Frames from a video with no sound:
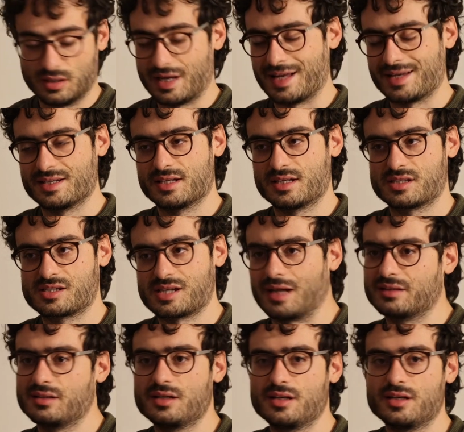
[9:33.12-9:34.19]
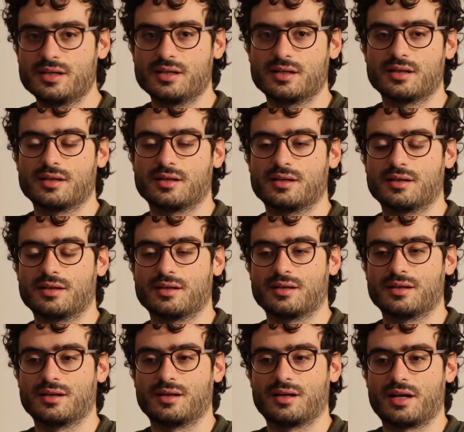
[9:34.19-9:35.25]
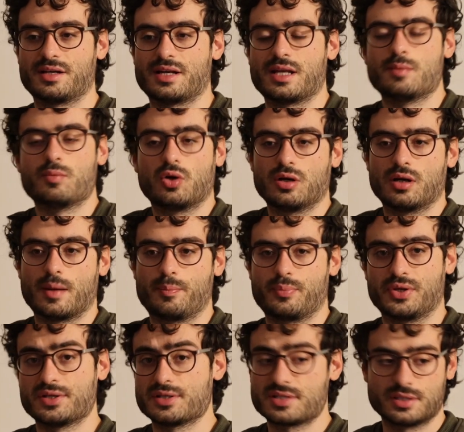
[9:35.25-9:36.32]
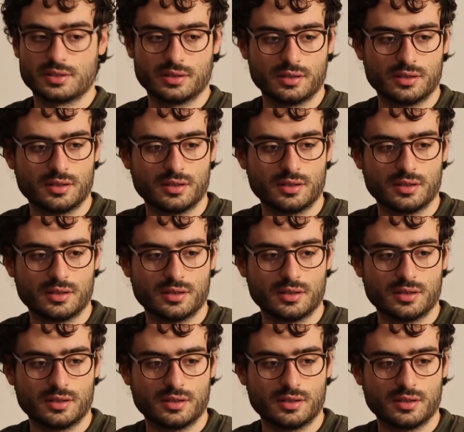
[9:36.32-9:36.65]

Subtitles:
and suddenly an animal appears